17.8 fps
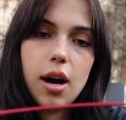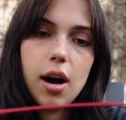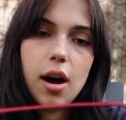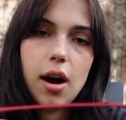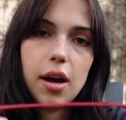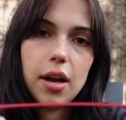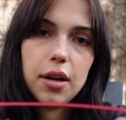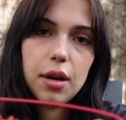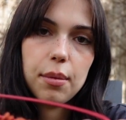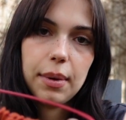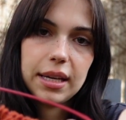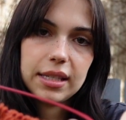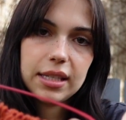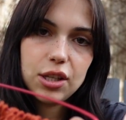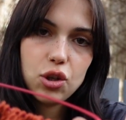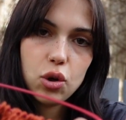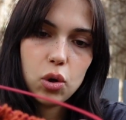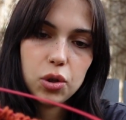on my
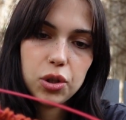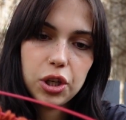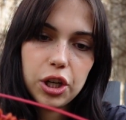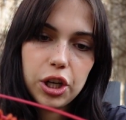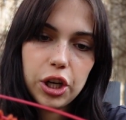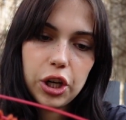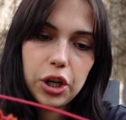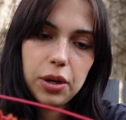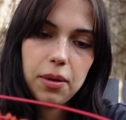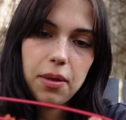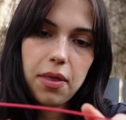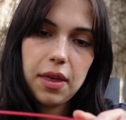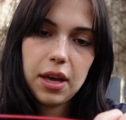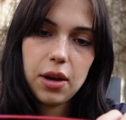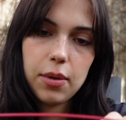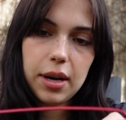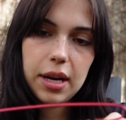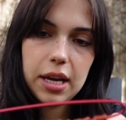stitch holder
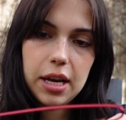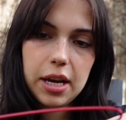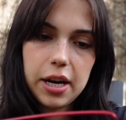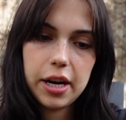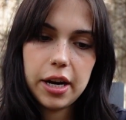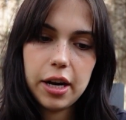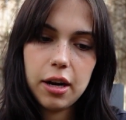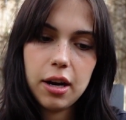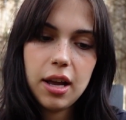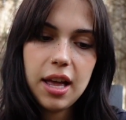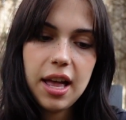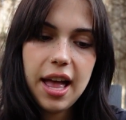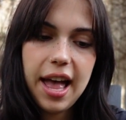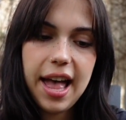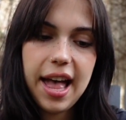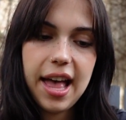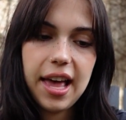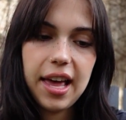thing right here,
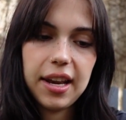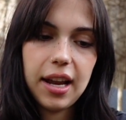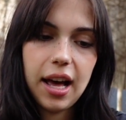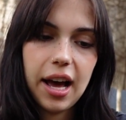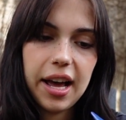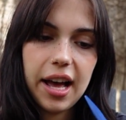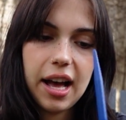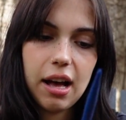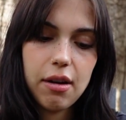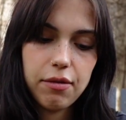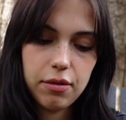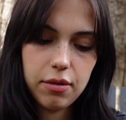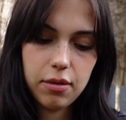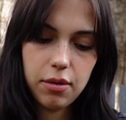and I have,